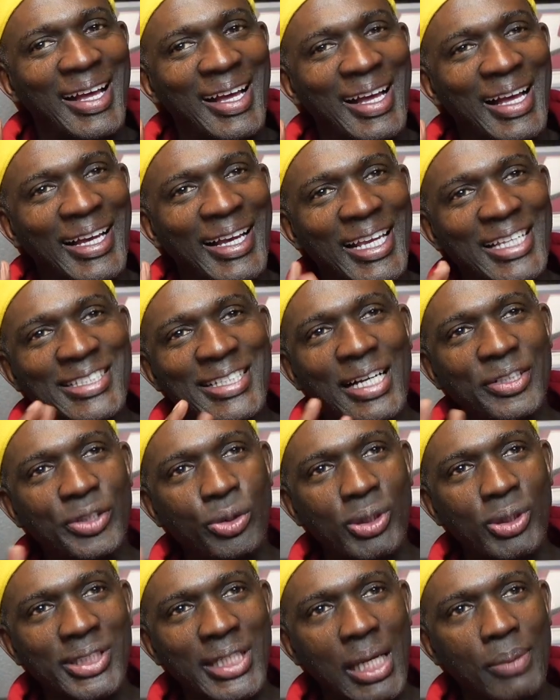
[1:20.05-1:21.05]
I guess I'd do a
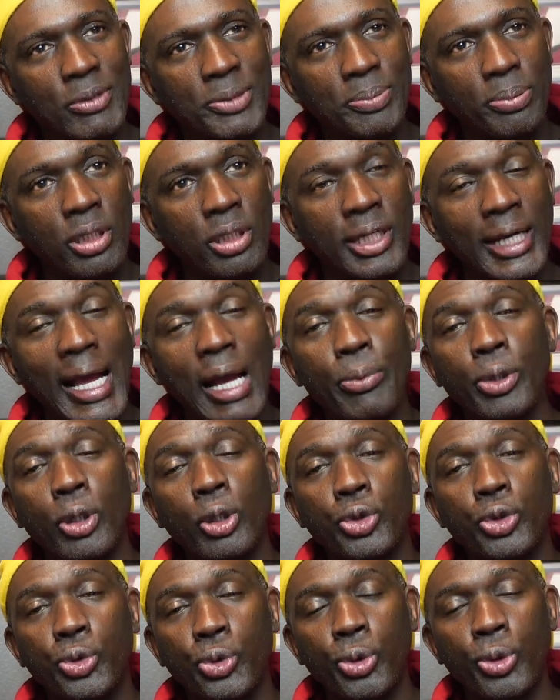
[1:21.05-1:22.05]
shameless plug, I would go
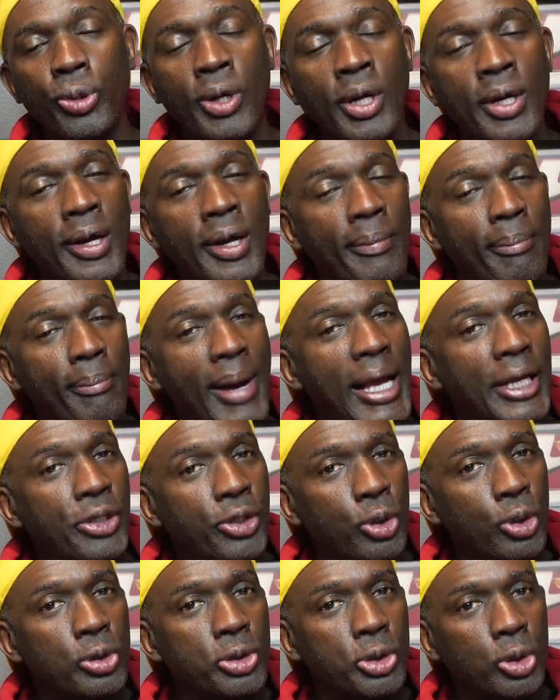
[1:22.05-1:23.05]
through my
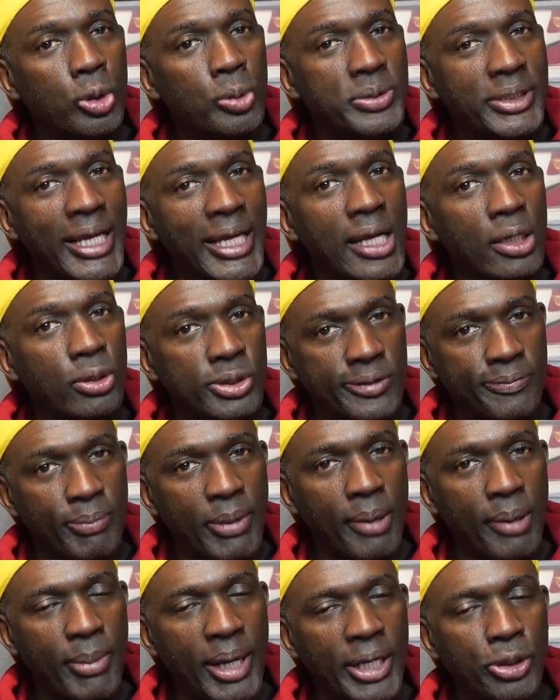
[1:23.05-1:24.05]
YouTube channels,
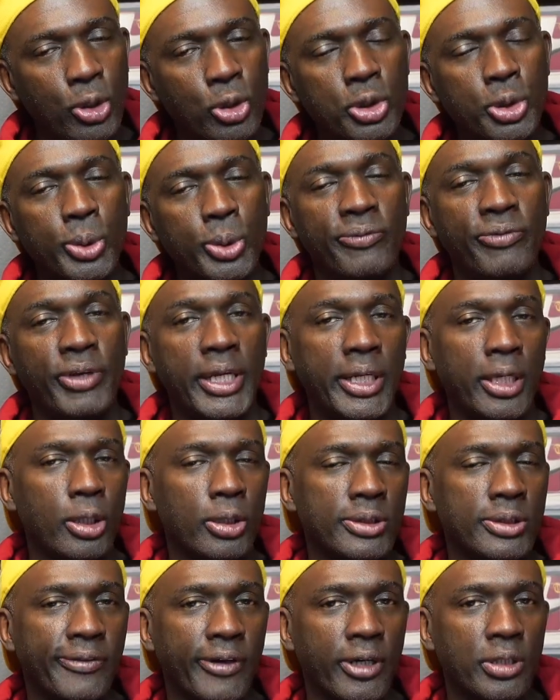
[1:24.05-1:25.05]
my YouTube videos
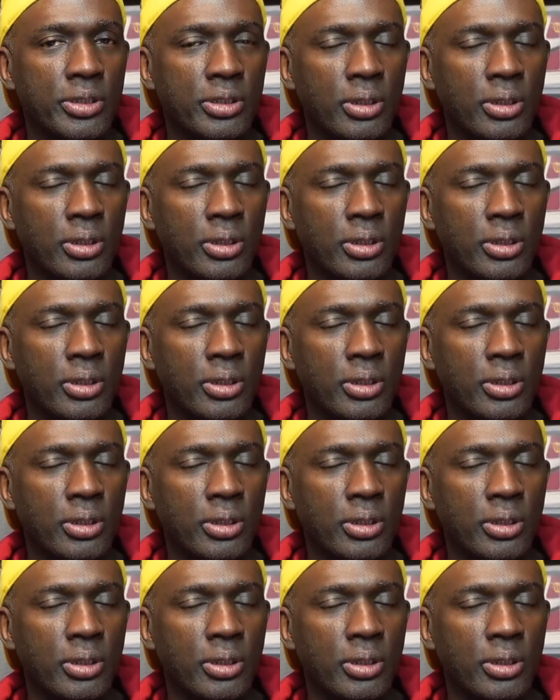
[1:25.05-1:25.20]
first,